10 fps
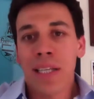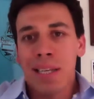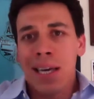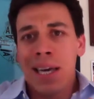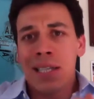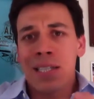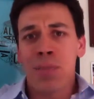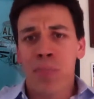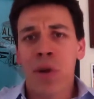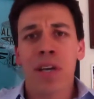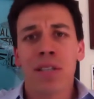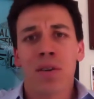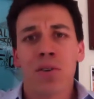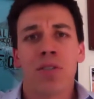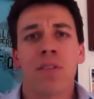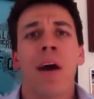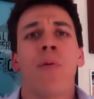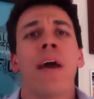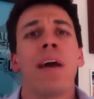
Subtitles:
to experience culture in that way,